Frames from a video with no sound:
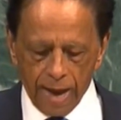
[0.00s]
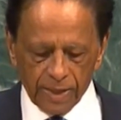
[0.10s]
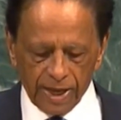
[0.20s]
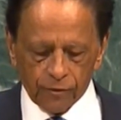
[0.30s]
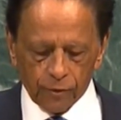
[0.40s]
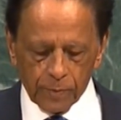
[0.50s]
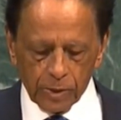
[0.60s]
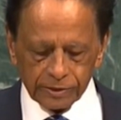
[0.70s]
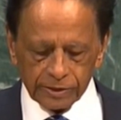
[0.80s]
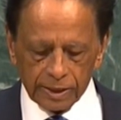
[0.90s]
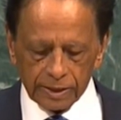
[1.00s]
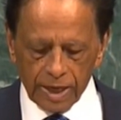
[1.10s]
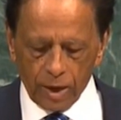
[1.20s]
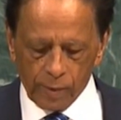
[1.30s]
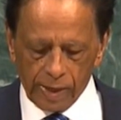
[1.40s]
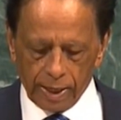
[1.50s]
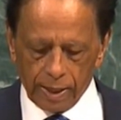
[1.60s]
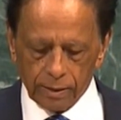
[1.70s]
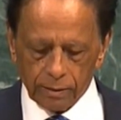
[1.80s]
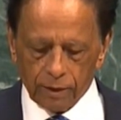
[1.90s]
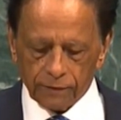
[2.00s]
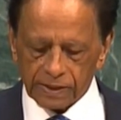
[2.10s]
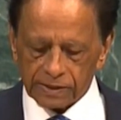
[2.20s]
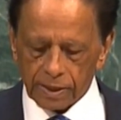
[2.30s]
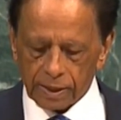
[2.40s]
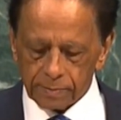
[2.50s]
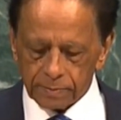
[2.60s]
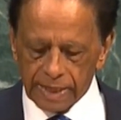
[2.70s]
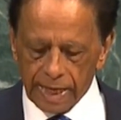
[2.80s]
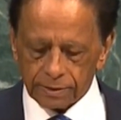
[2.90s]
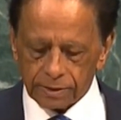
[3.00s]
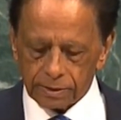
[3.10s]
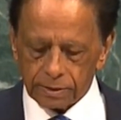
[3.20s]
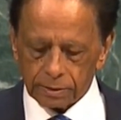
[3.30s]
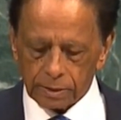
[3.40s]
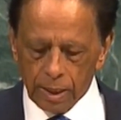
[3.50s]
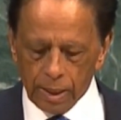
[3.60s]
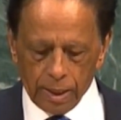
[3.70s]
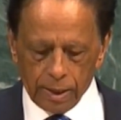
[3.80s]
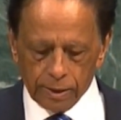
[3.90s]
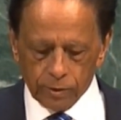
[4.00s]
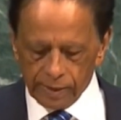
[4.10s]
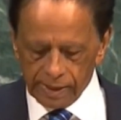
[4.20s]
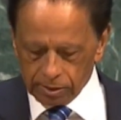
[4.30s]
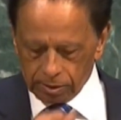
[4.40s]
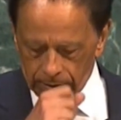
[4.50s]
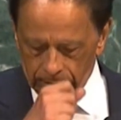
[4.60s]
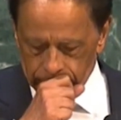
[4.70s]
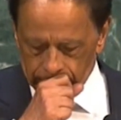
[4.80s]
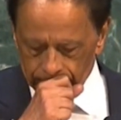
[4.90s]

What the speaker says: I am therefore personally aware of the circumstances in which